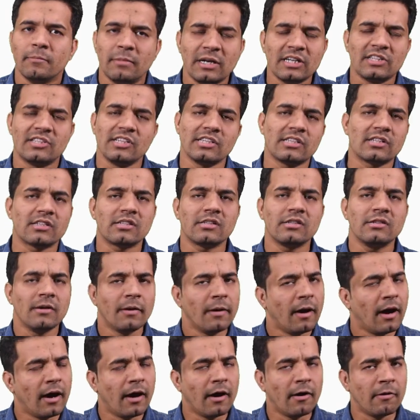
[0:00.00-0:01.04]
but just
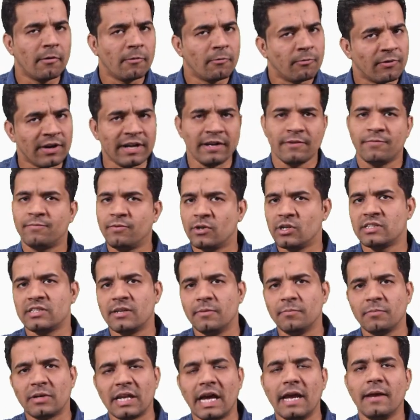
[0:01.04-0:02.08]
wait for
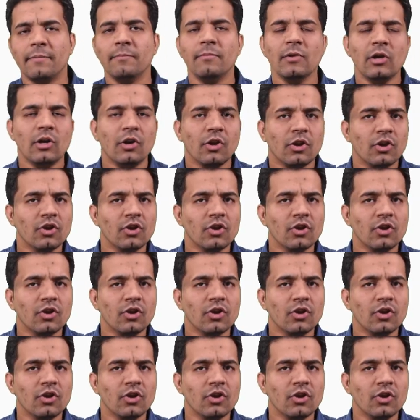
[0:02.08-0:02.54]
some time.